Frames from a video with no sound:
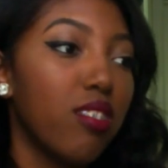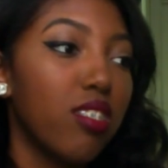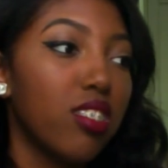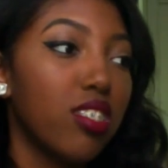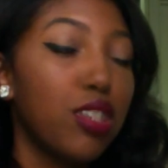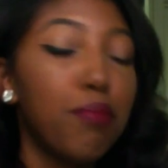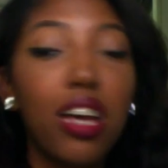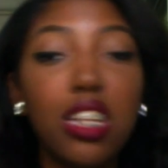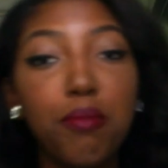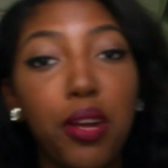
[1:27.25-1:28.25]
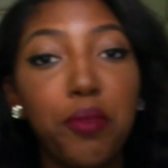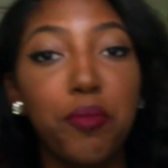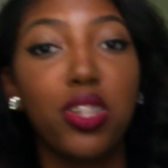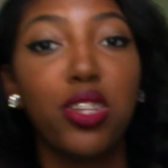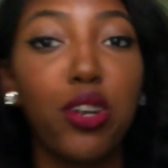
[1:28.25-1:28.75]
She passed about a
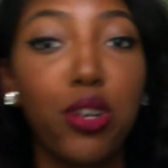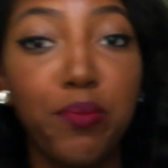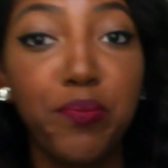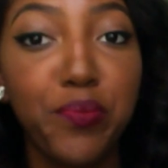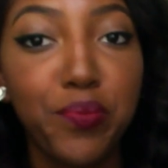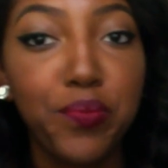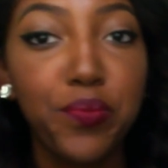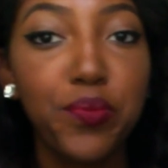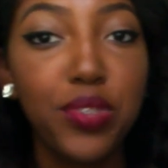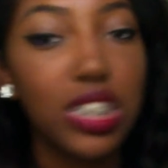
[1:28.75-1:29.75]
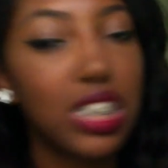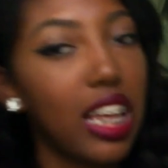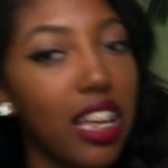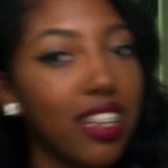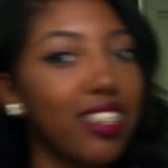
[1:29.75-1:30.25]
month ago, which is
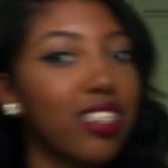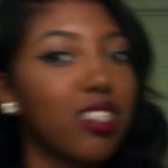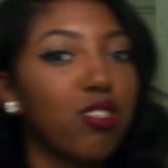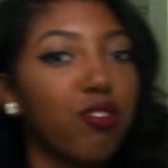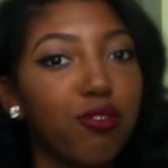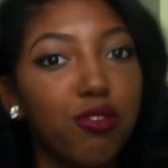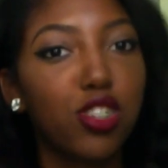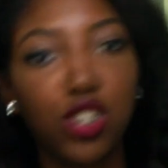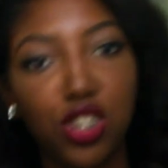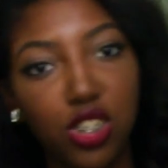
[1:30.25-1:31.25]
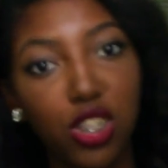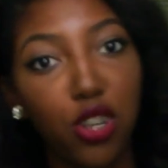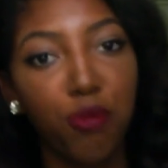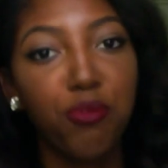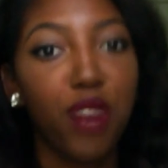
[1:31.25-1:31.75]
it's just
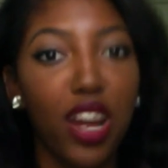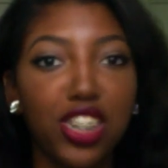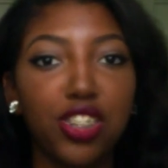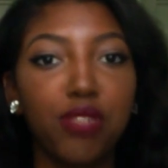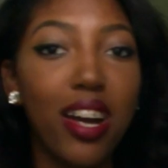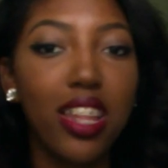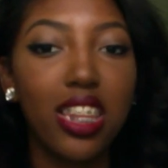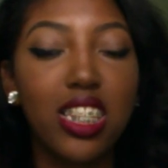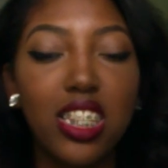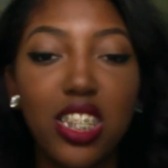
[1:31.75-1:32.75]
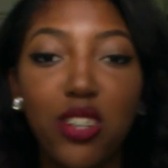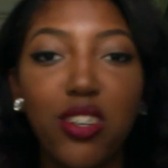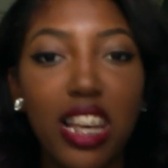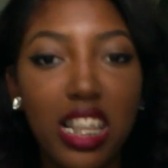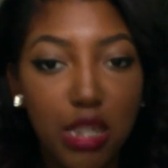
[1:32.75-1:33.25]
still fresh. It still
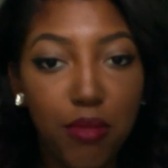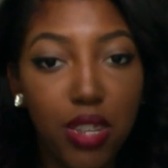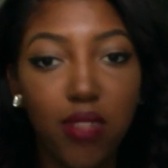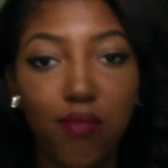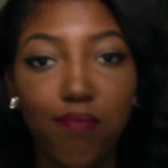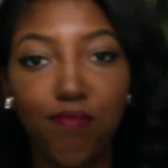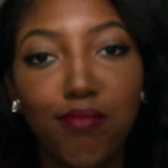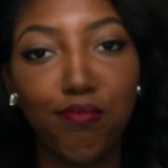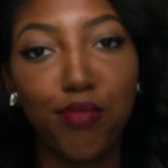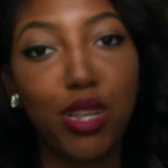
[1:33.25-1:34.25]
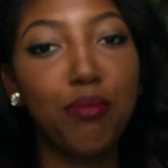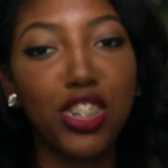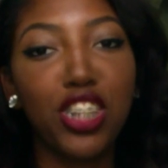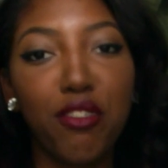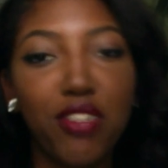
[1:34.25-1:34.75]
hits me pretty
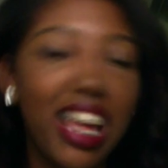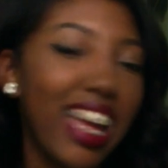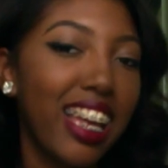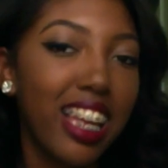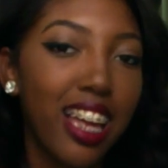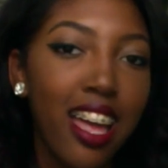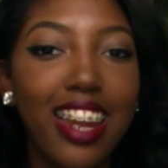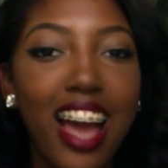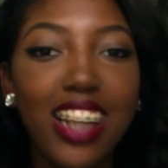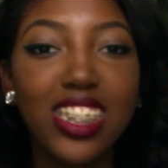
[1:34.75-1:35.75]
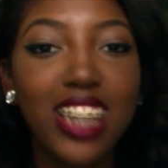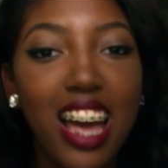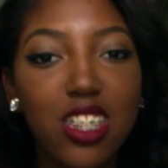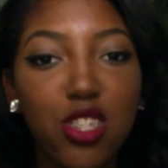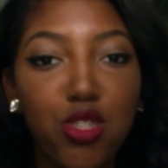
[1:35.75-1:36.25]
much every day. I just
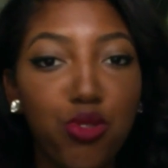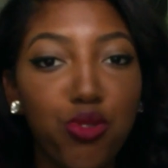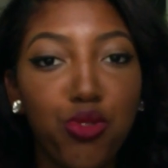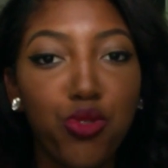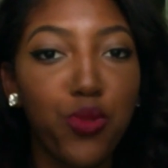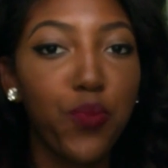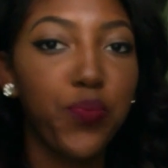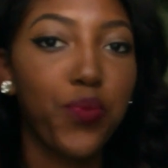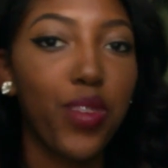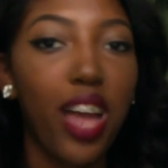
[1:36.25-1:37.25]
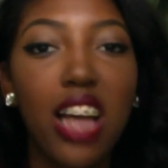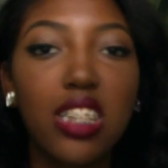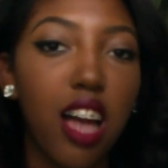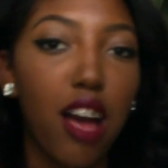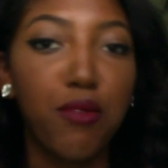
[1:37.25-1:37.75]
had to
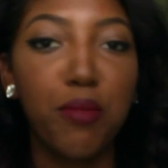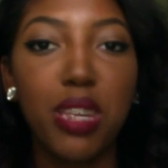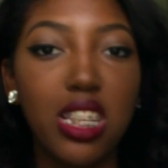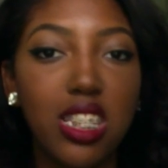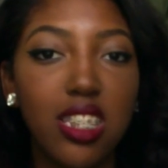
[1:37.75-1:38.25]
ask God for peace.